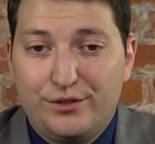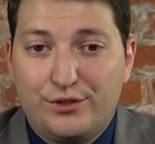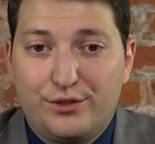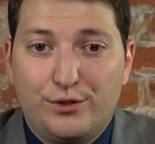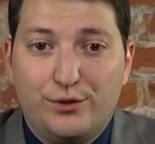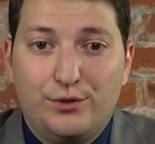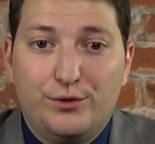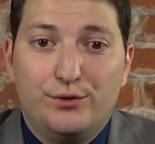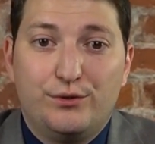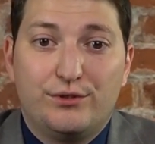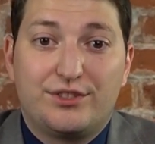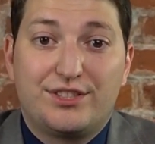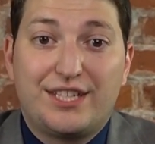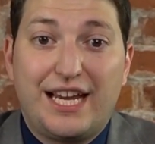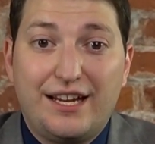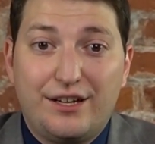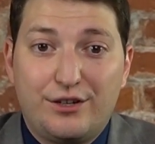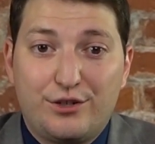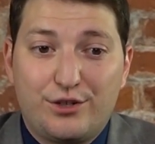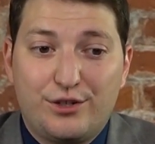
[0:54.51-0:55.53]
to
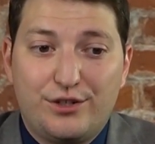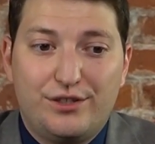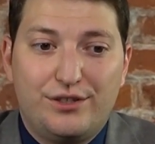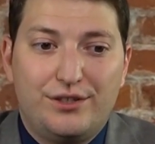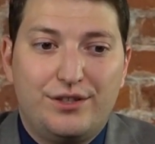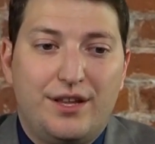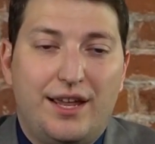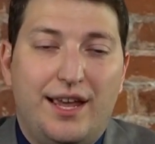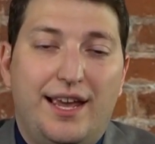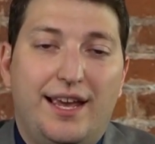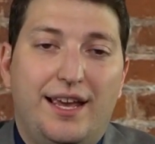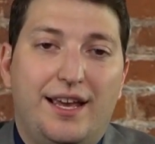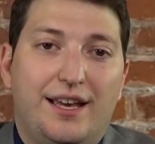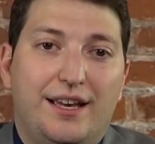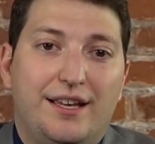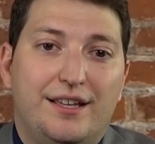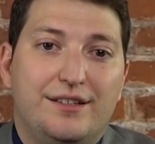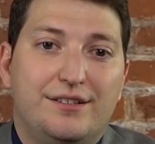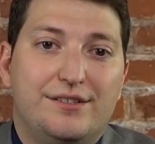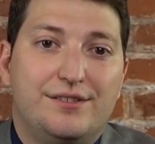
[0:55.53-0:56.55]
sanction
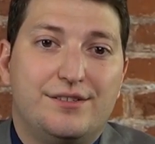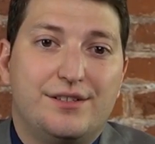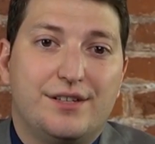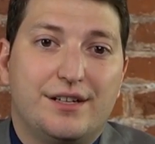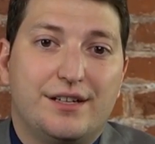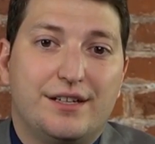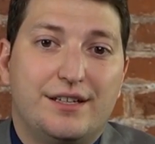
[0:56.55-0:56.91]
and